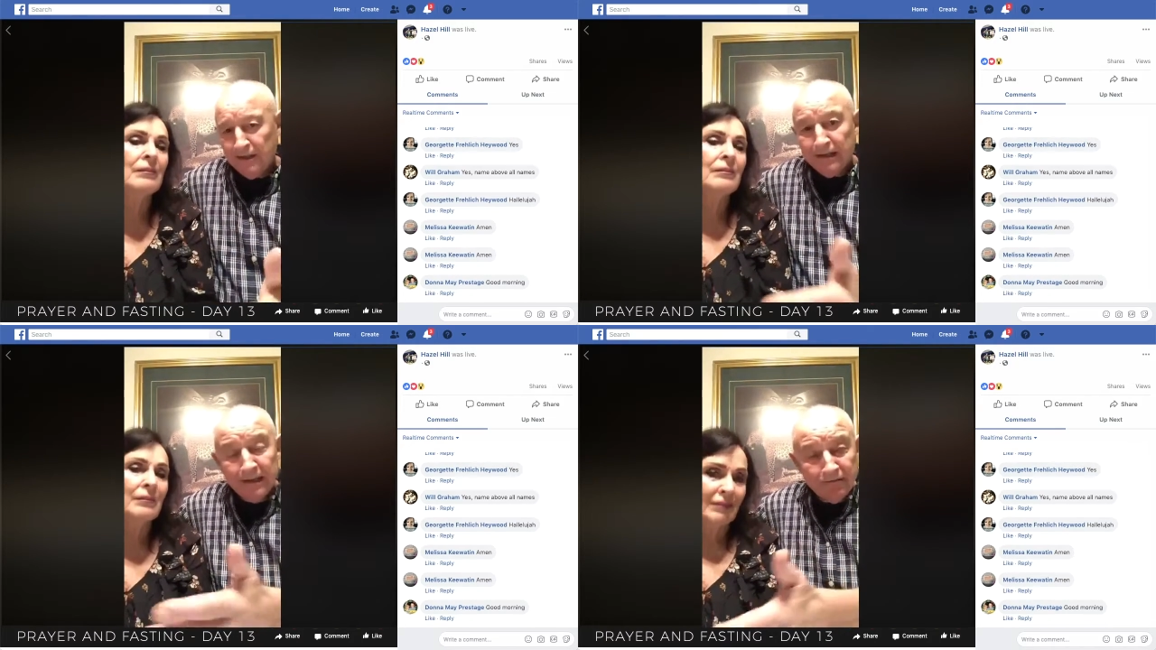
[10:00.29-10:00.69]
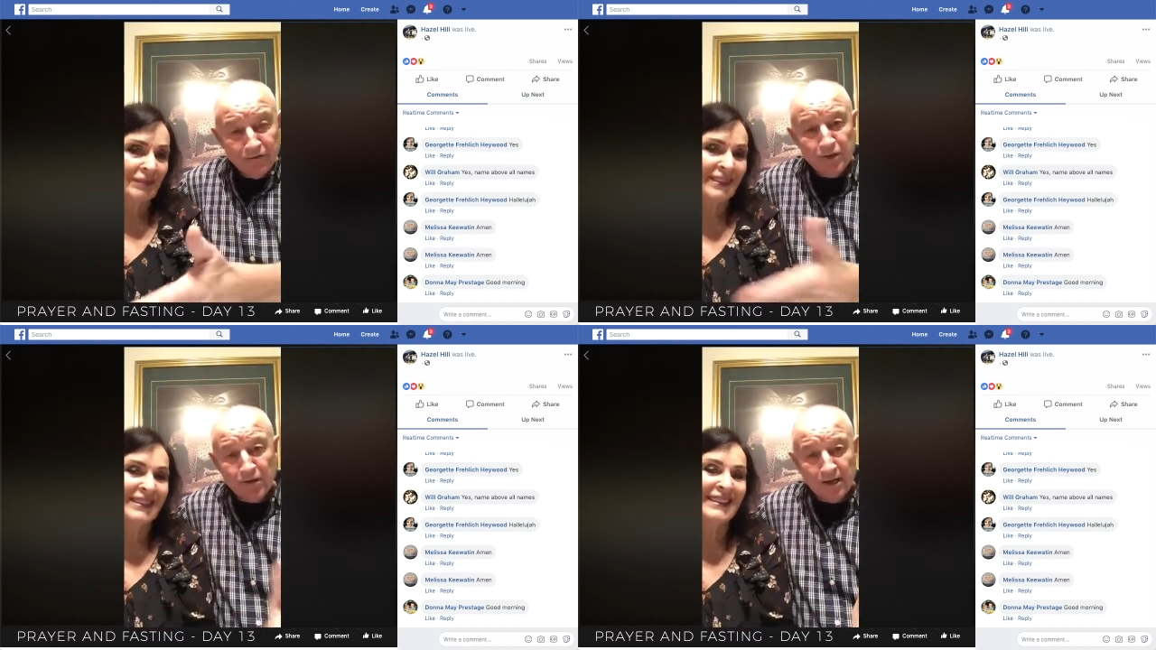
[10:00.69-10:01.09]
Speaker 1: In
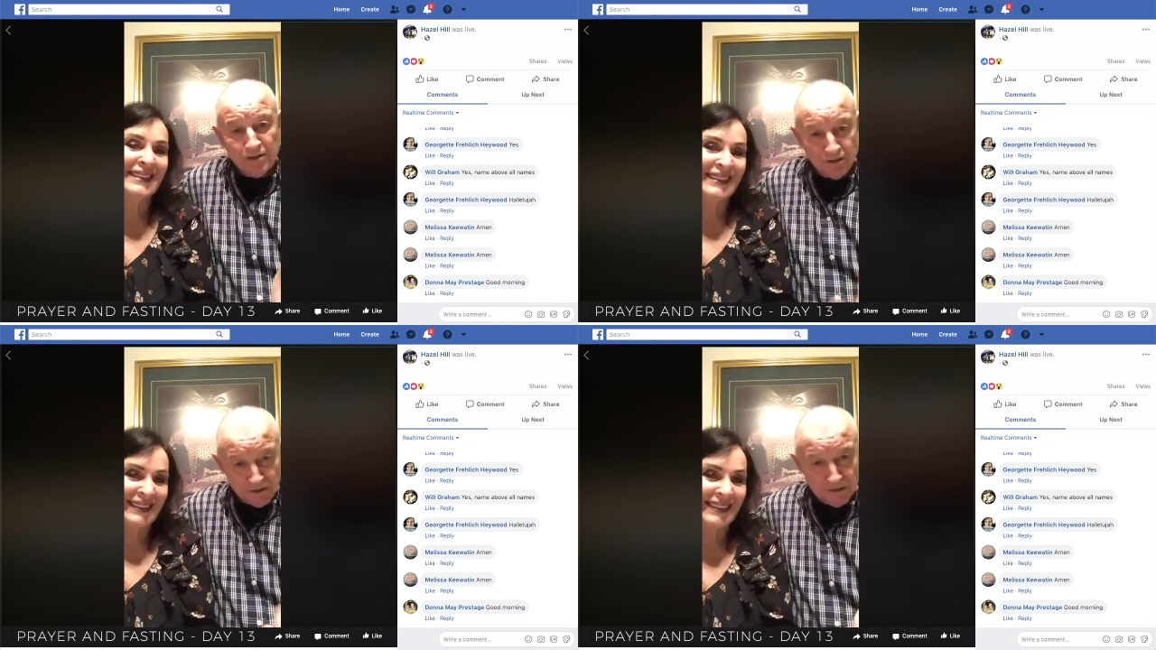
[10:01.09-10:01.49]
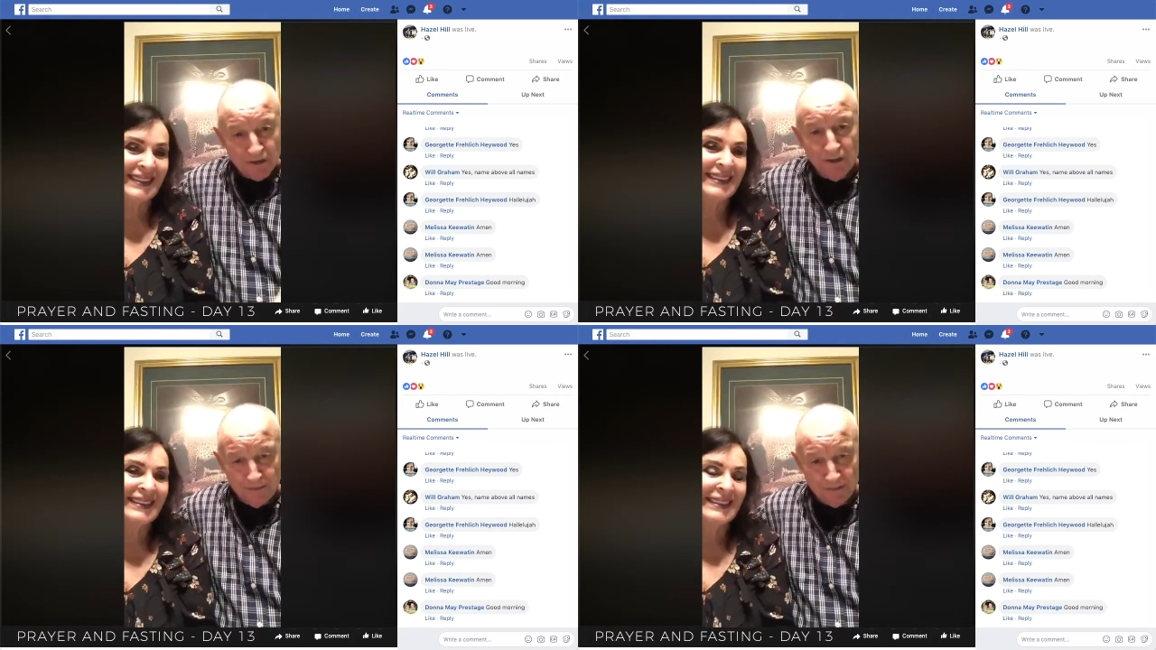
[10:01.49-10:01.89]
every crisis, there's
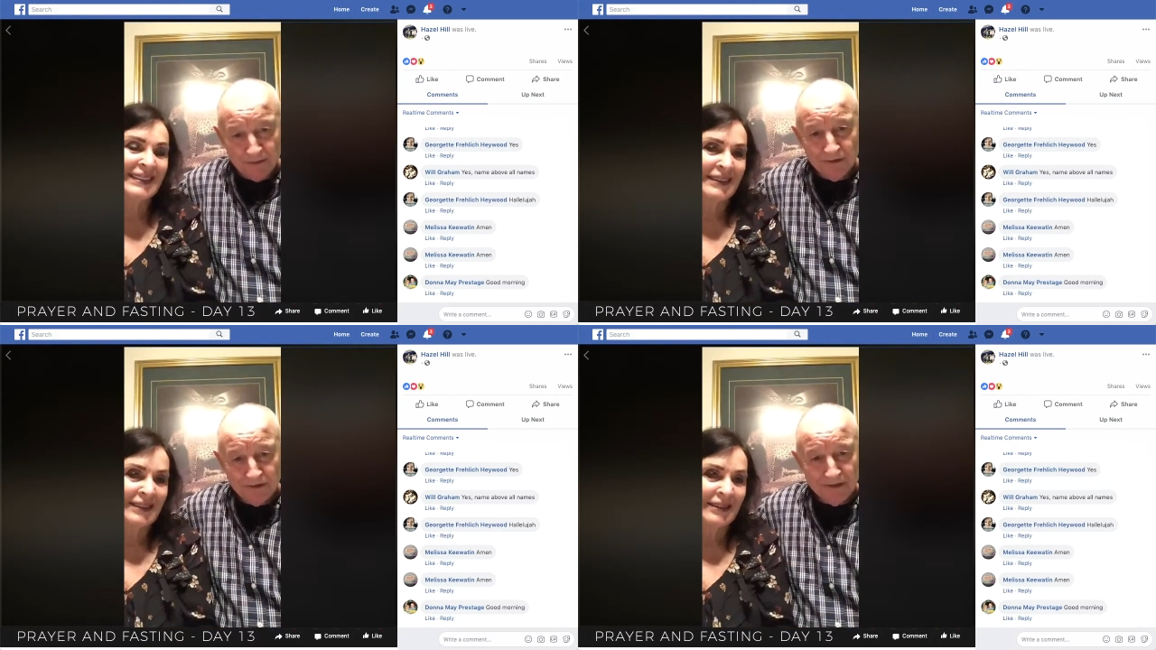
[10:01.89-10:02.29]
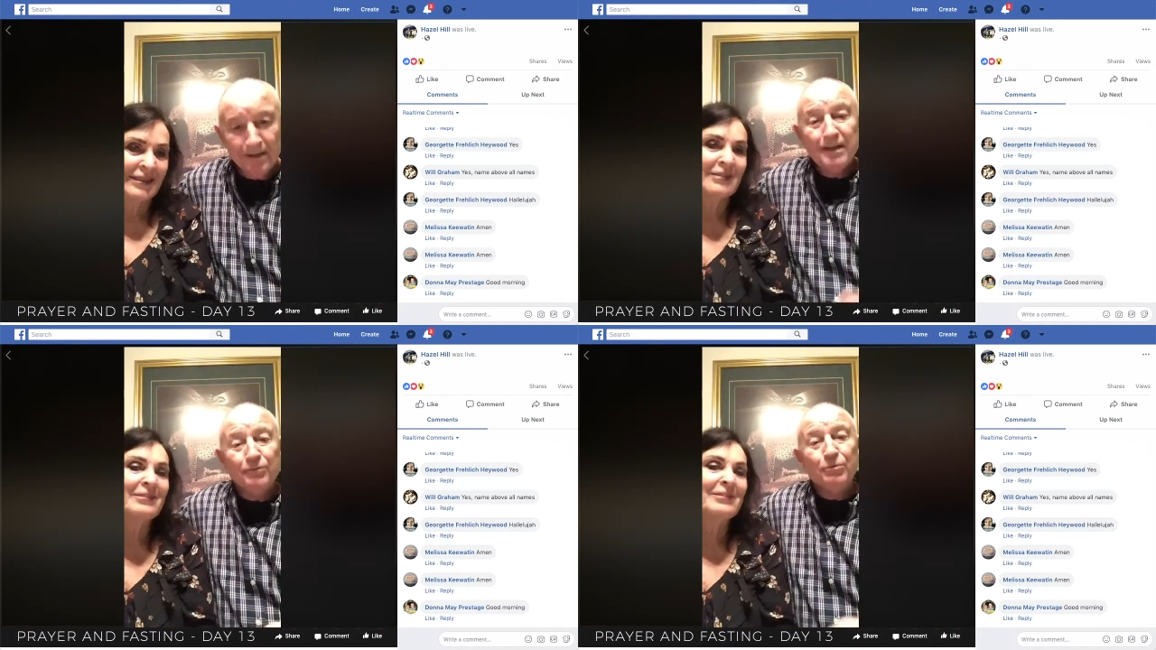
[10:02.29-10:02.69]
an opportunity.
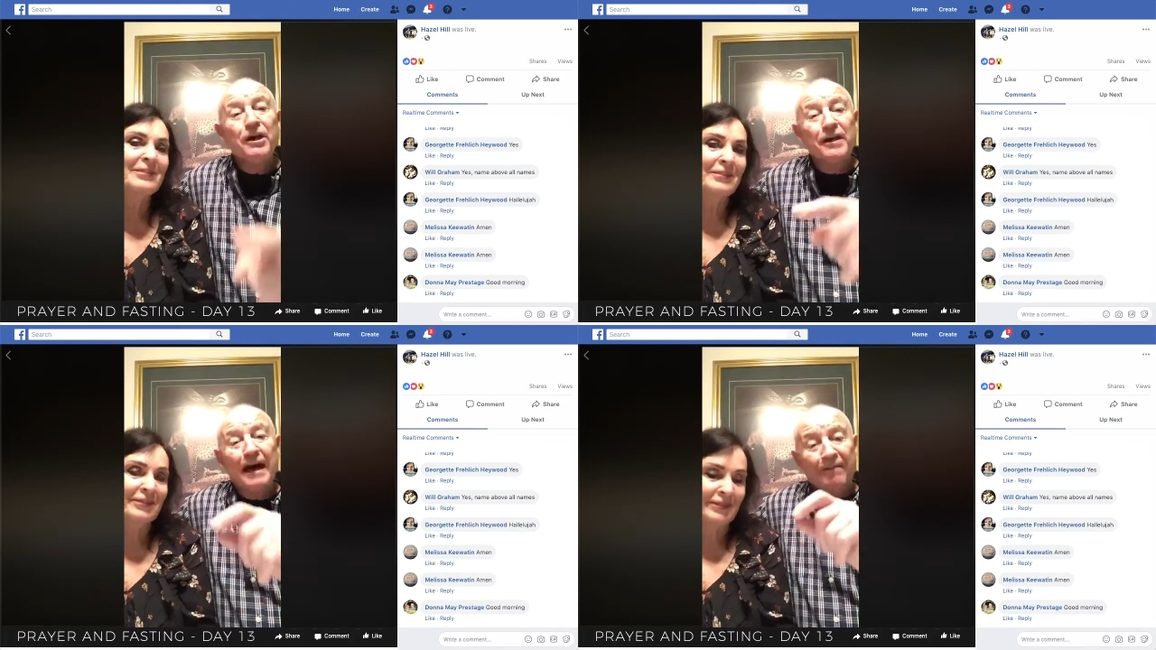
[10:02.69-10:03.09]
We've got to